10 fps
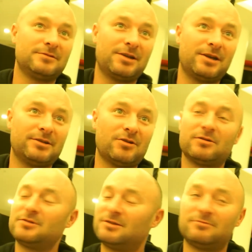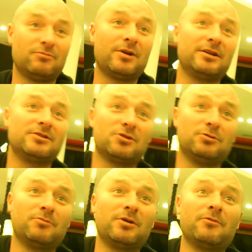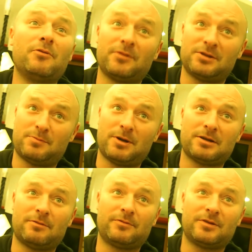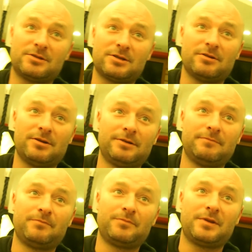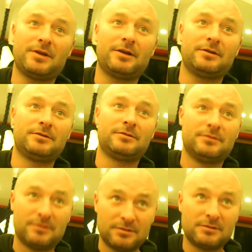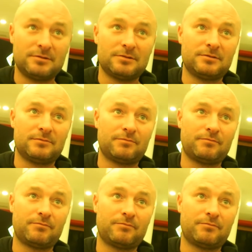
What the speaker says: Yeah. Right. So we'll fix it back up. No, it's not what it's about. I don't expect it back.